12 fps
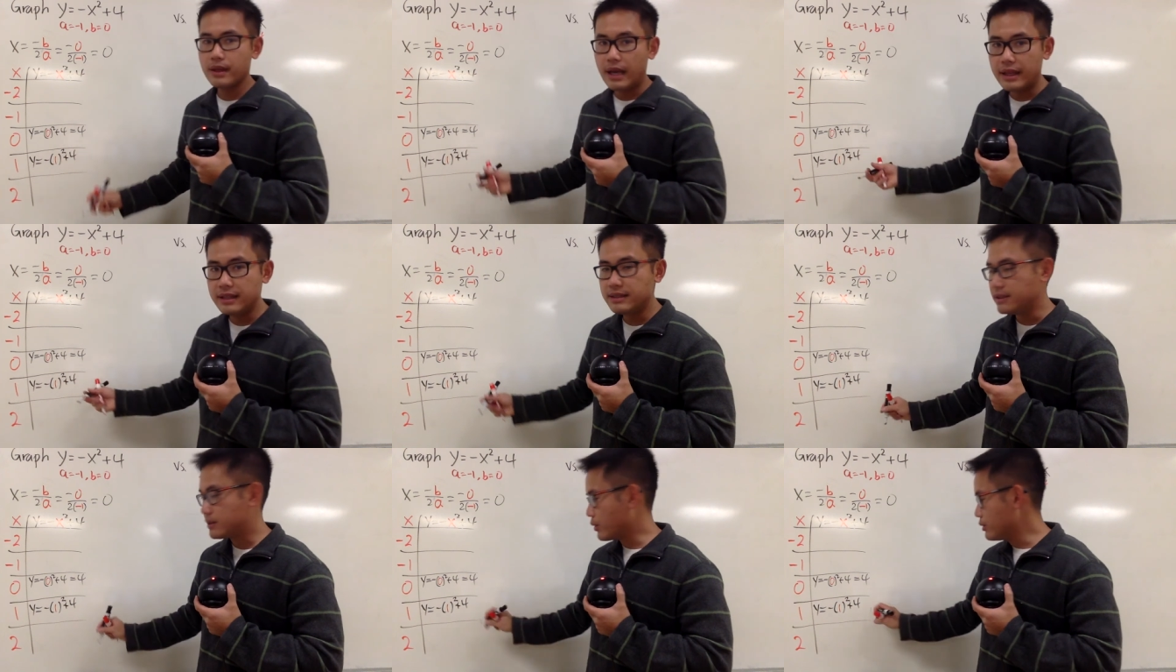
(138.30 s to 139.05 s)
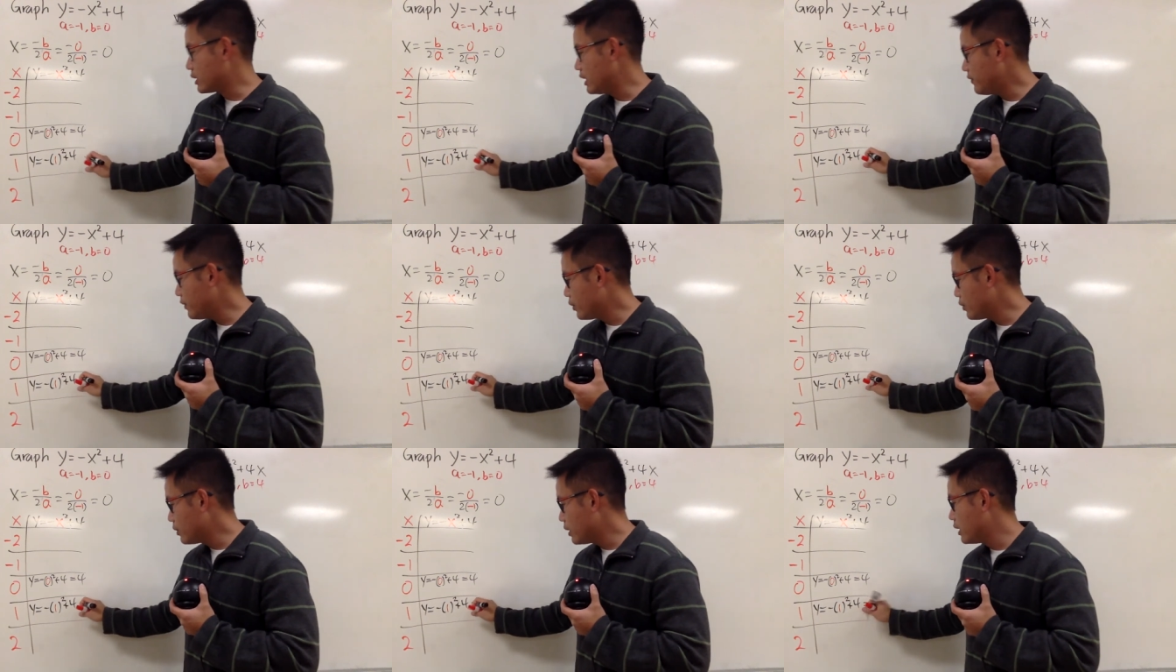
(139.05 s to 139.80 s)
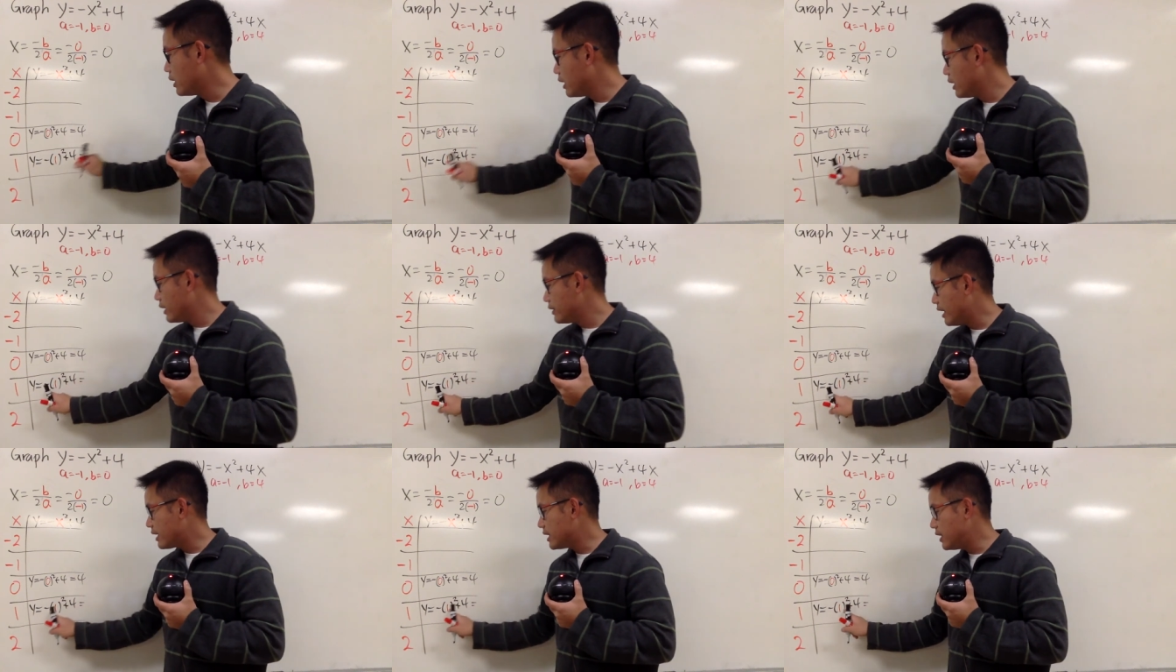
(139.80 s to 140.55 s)
And this is going to give you
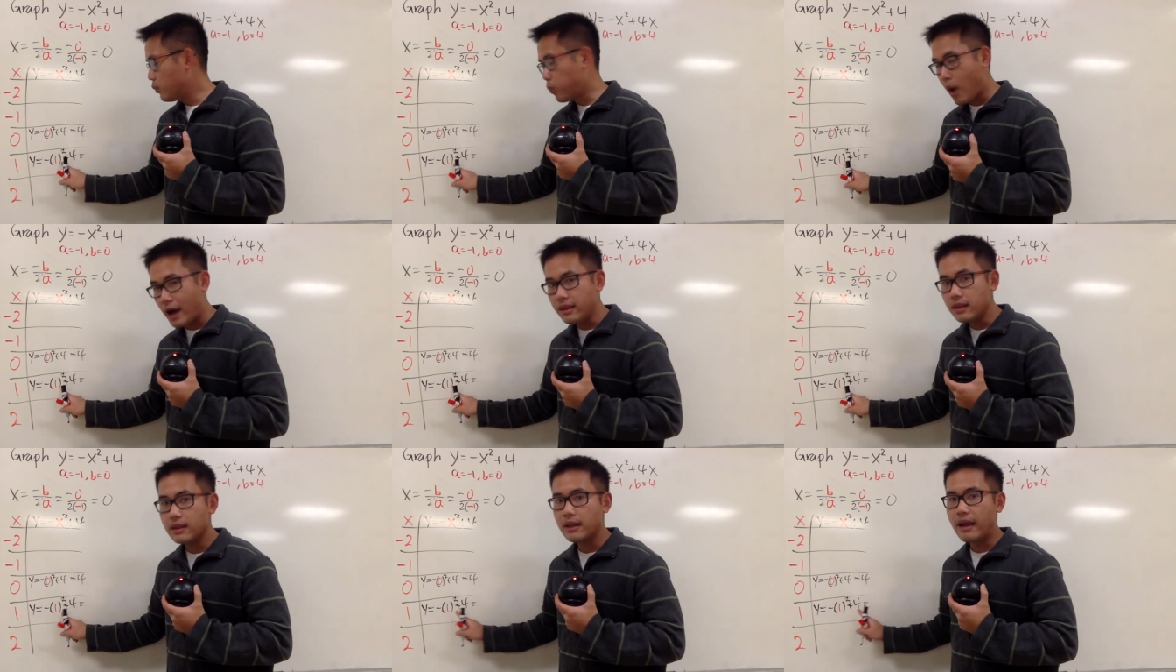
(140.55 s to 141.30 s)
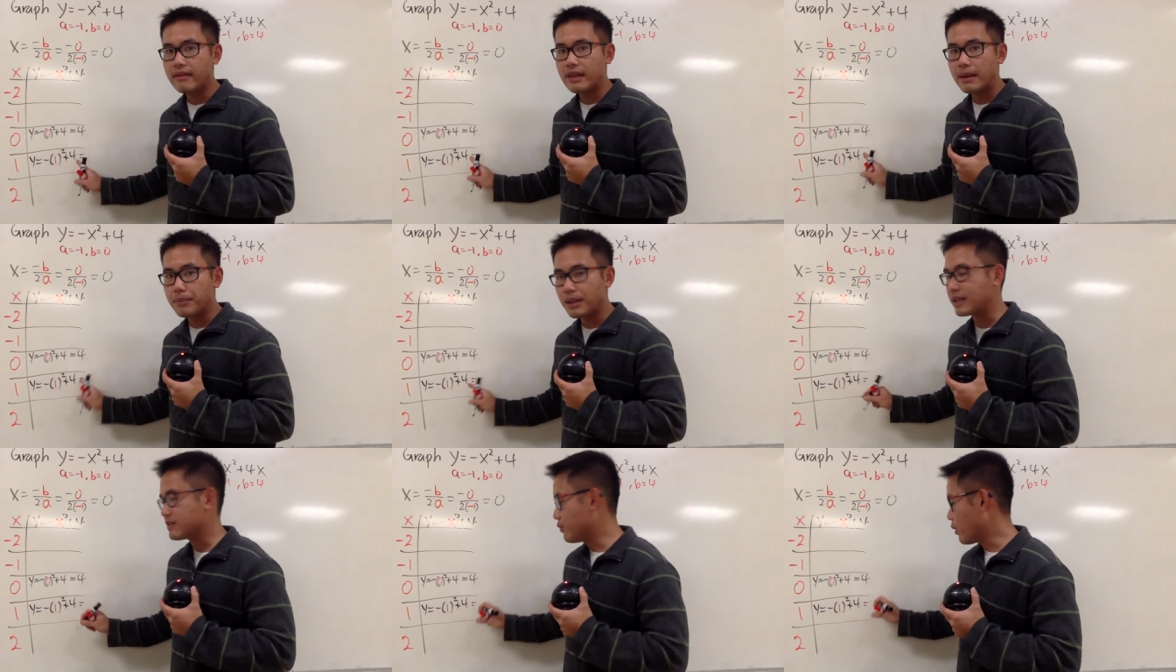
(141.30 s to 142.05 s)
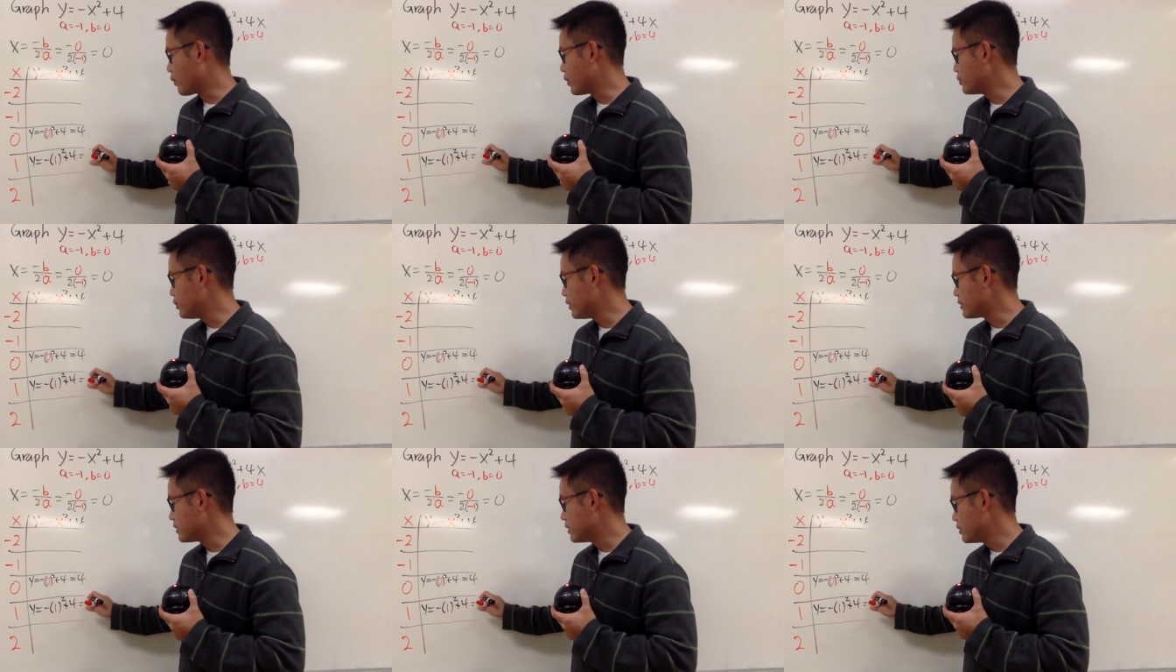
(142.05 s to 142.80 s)
negative 1 and then plus 4, which
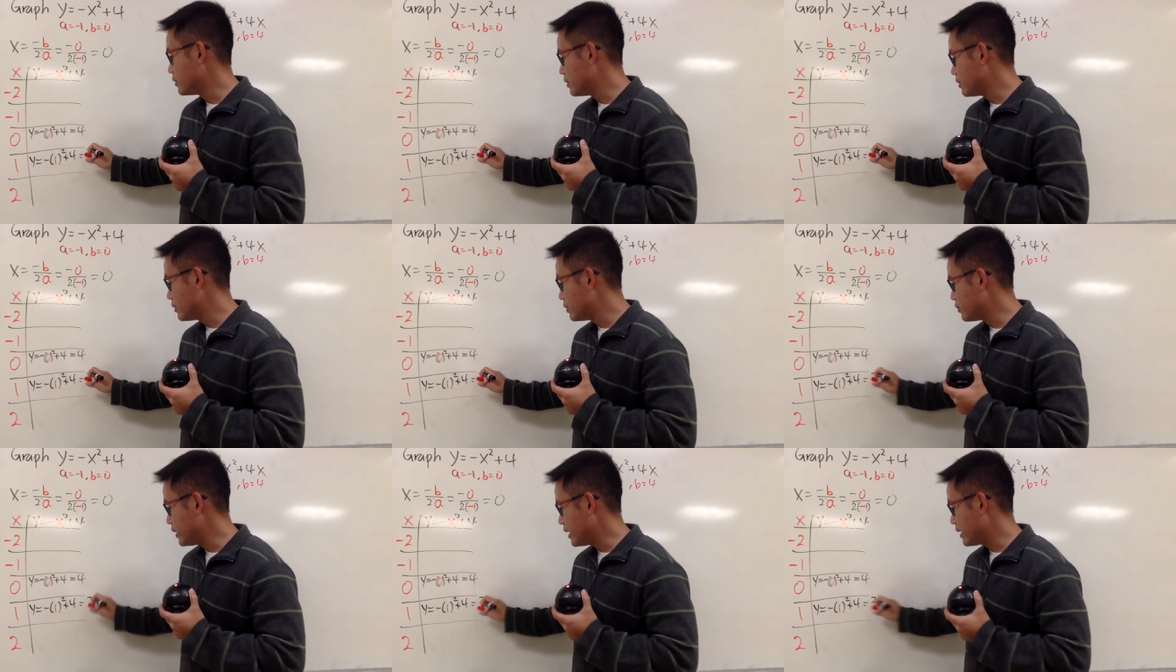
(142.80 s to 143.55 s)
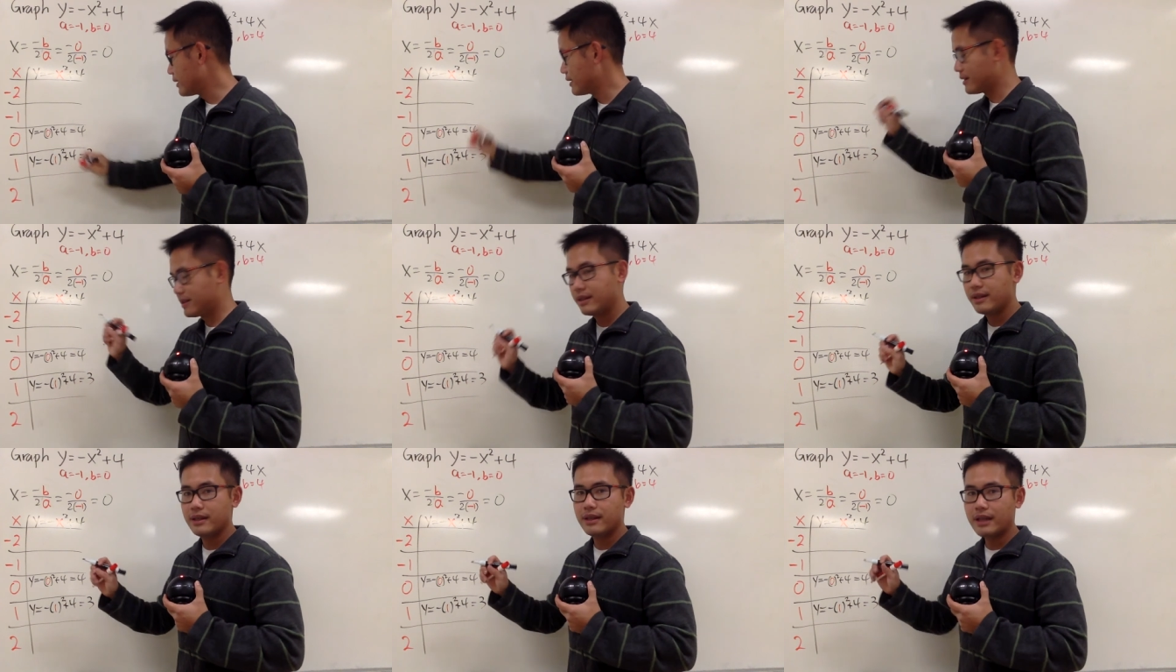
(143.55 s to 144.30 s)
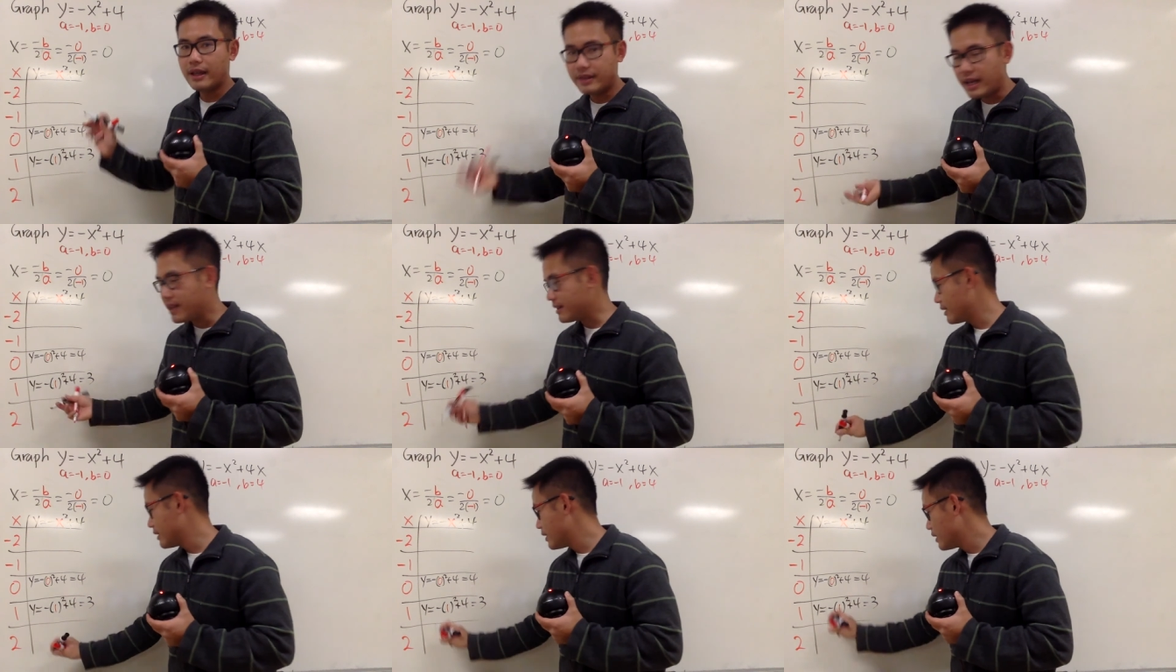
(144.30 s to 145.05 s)
is 3. And then
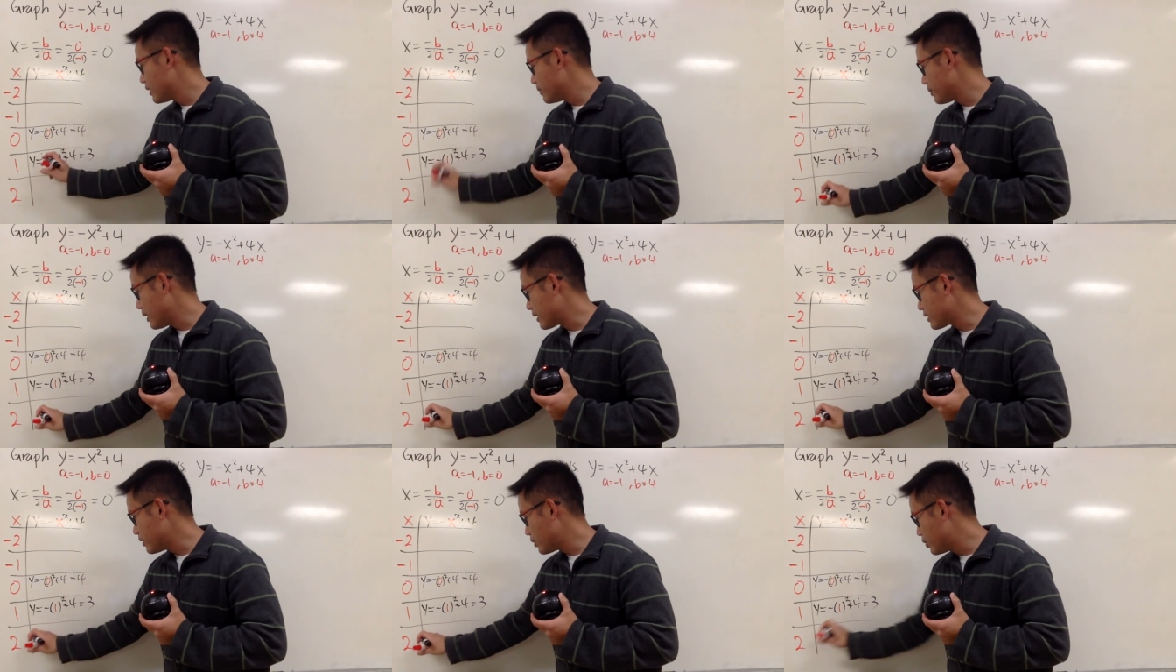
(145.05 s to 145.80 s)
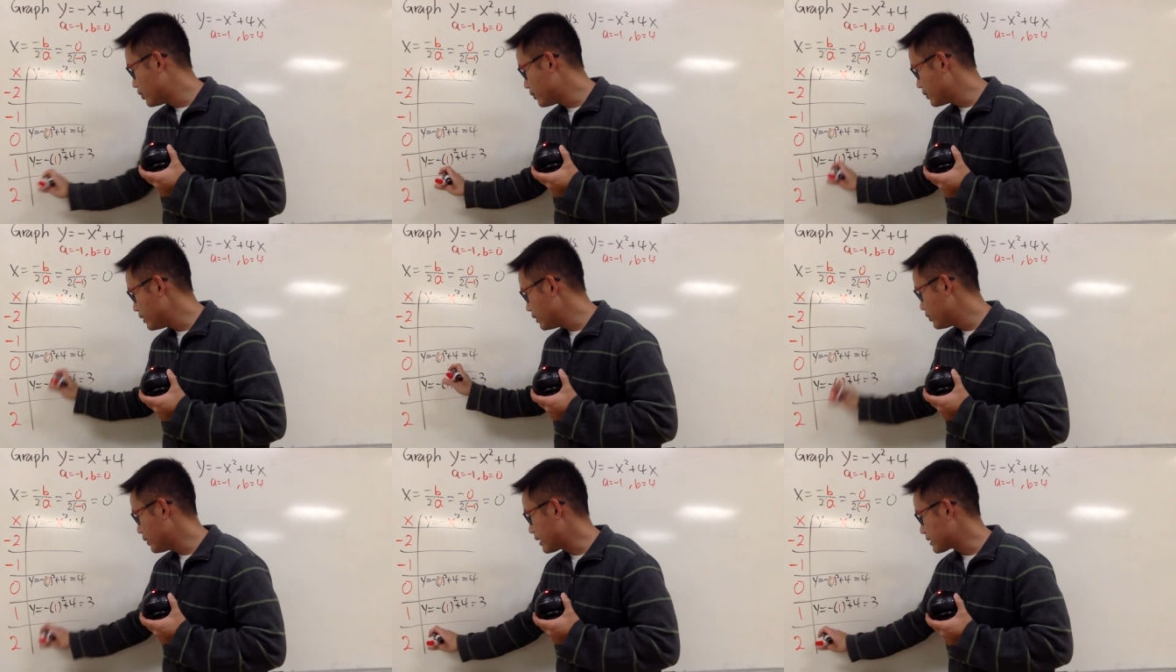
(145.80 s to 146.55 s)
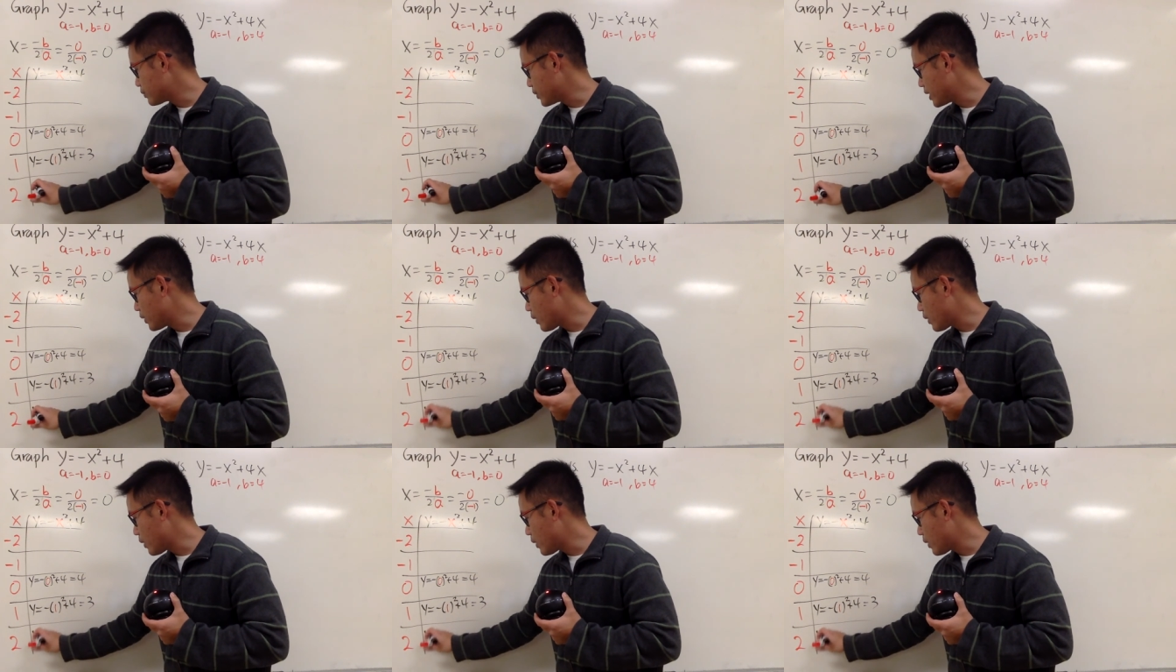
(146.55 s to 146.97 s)
plugging 2 into x, we get